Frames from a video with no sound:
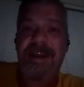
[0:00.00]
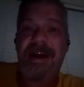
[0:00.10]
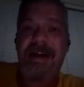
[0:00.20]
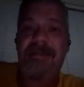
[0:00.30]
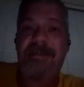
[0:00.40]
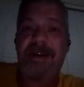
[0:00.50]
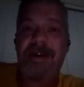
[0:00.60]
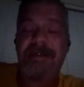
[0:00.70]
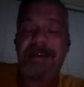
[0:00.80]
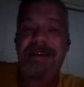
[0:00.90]
yeah, for
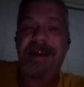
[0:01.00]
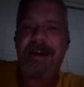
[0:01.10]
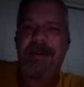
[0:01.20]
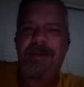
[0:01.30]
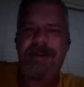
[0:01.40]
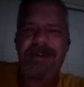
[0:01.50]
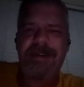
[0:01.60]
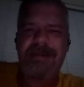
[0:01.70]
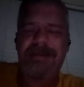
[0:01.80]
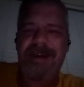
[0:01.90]
him to say, oh, well, you
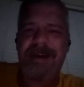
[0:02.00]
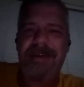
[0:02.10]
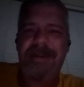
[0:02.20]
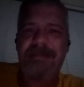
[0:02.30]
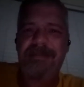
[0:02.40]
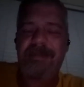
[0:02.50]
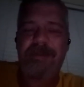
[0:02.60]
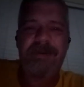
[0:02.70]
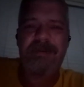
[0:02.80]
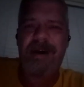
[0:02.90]
don't have any.
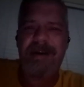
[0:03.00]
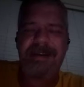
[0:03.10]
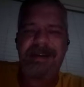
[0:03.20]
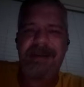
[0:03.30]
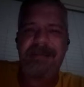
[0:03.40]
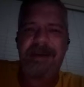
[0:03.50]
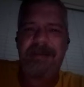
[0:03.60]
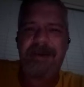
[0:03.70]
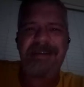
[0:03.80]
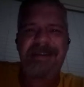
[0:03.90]
Well, why does it got to be a
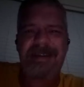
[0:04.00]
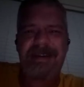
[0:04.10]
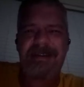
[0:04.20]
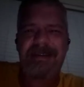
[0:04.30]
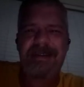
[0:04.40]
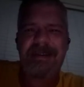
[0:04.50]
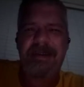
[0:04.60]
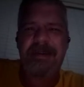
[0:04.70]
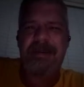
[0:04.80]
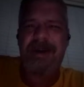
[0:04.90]
race thing?
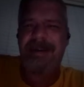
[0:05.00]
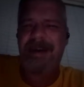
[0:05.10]
Why does